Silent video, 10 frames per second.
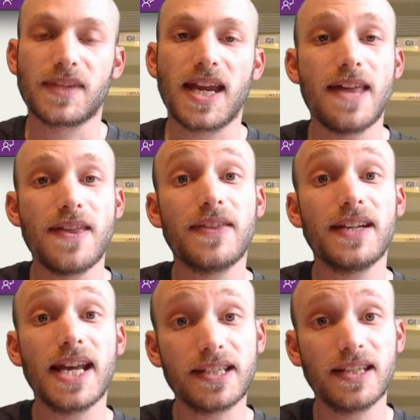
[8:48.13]
And then the
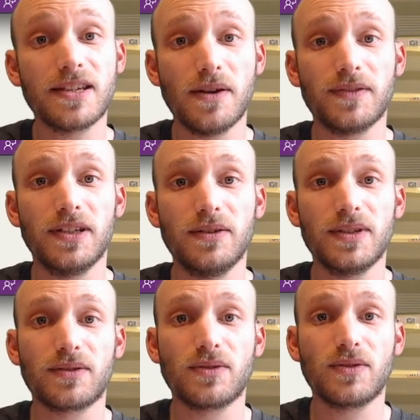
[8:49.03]
next thing you have to do
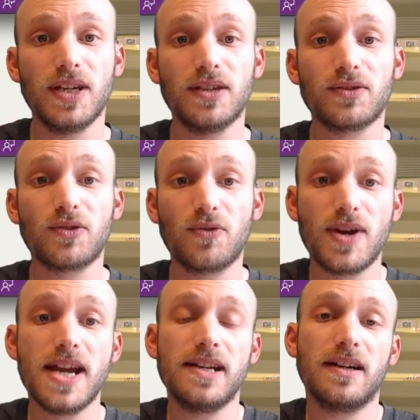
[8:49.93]
is
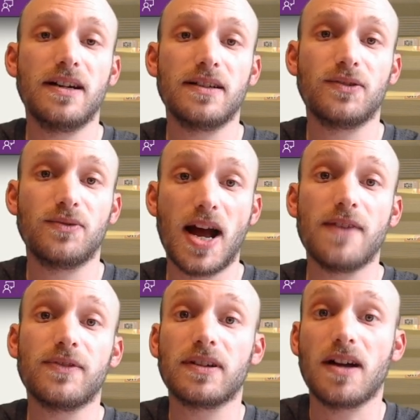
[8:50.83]
create a
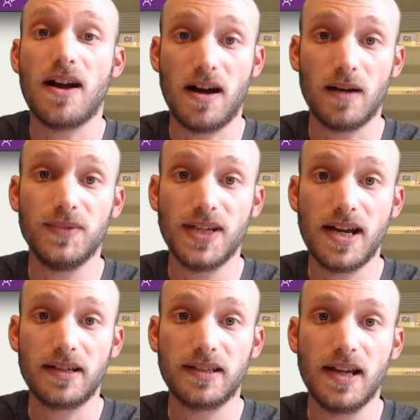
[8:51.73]
driver
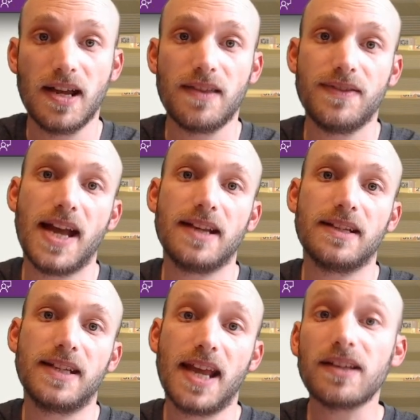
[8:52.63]
object
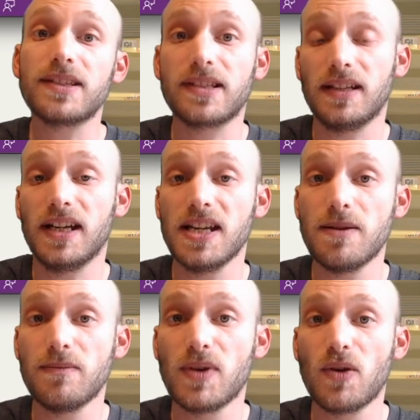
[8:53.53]
that tells
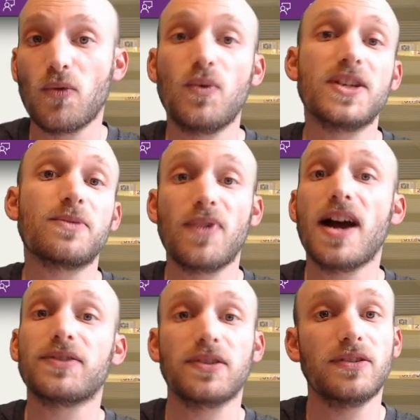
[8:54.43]
Selenium which
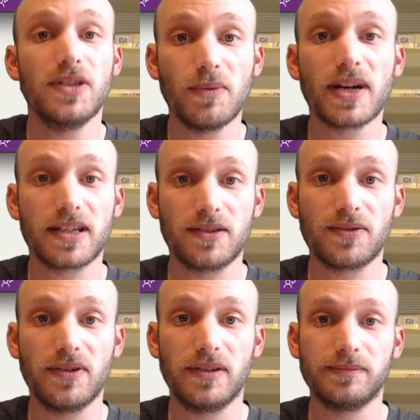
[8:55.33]
browser you want to
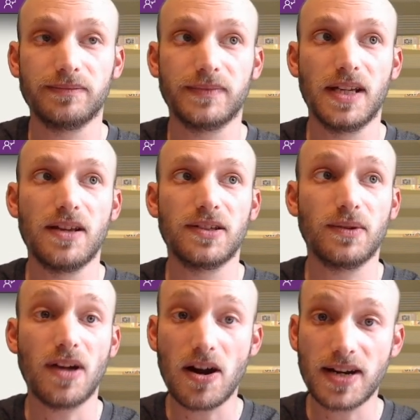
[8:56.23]
control. So
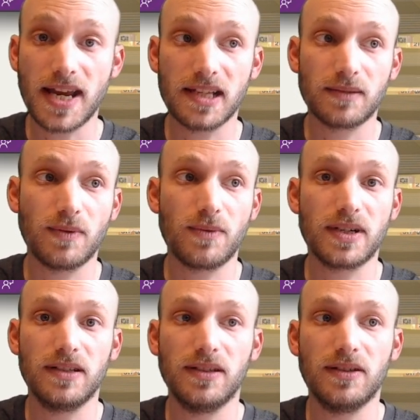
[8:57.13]
in our case, what we're
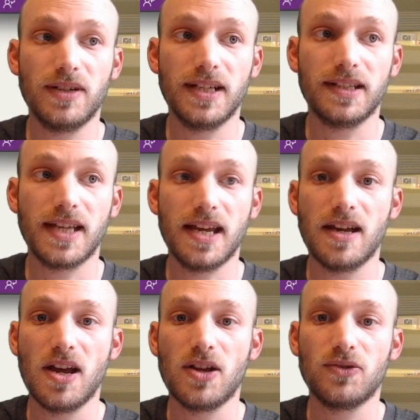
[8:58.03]
going to do is say
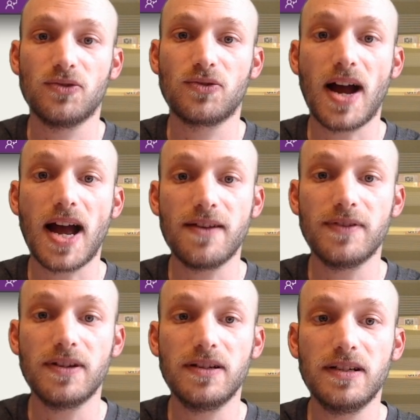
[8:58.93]

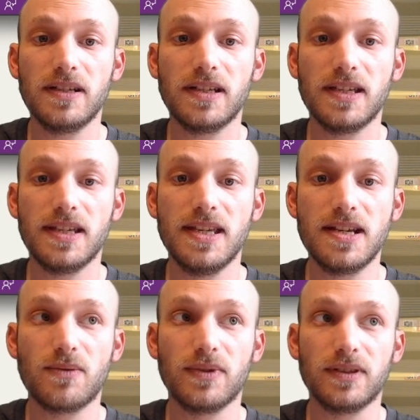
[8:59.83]
driver
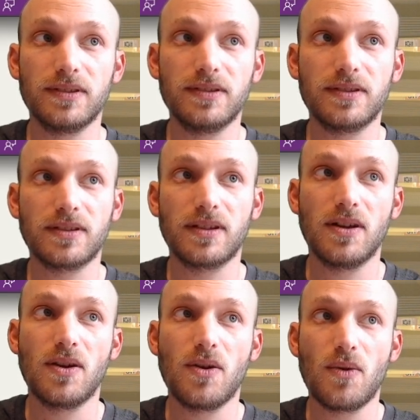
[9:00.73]
equals
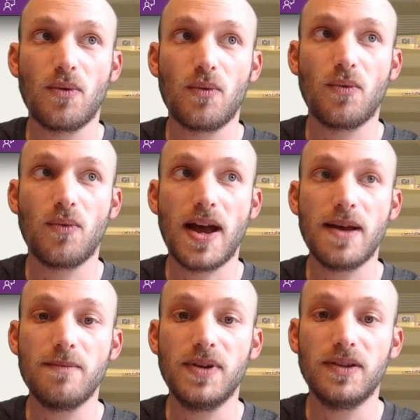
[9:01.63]

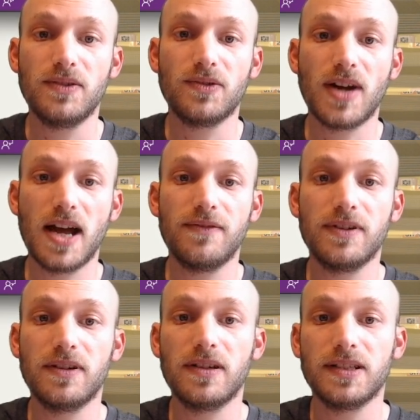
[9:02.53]

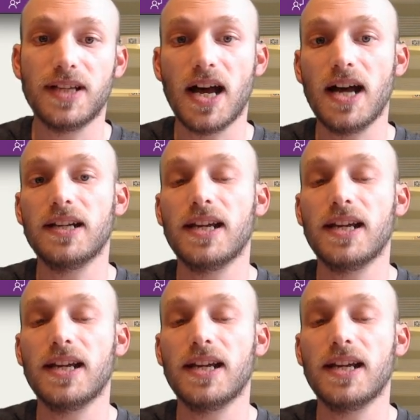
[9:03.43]
WebDriver dot